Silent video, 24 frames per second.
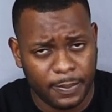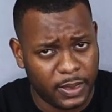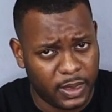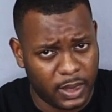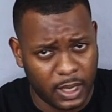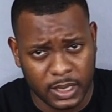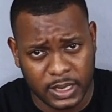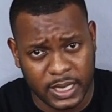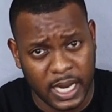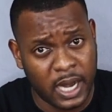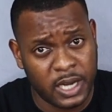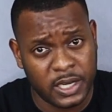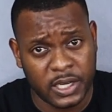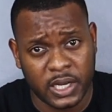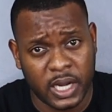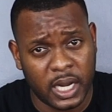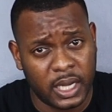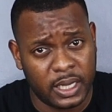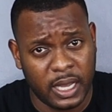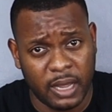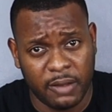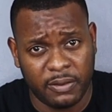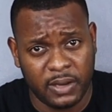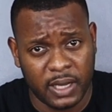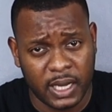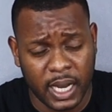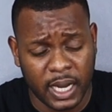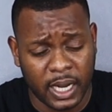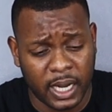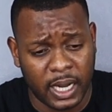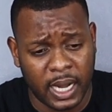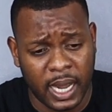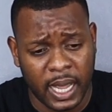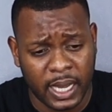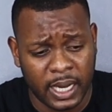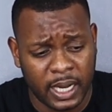The tires are definitely not
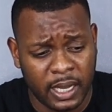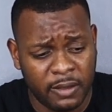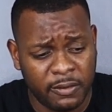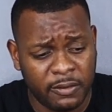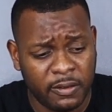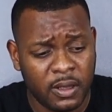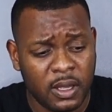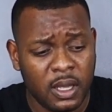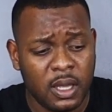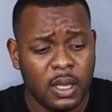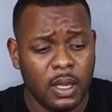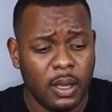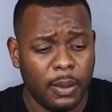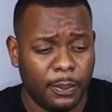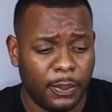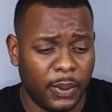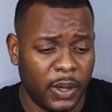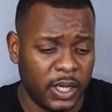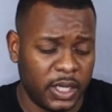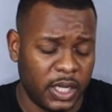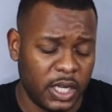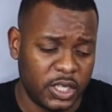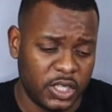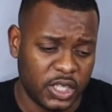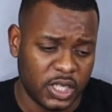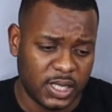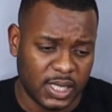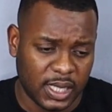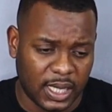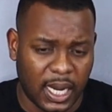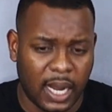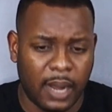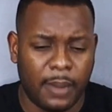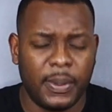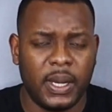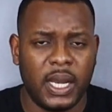a negative, but just a
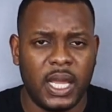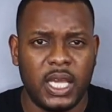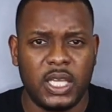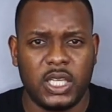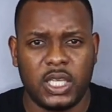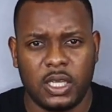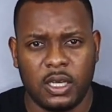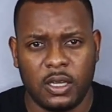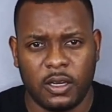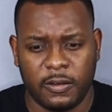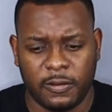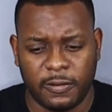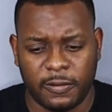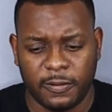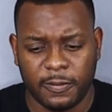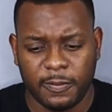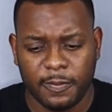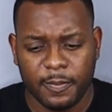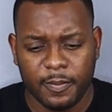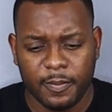combination of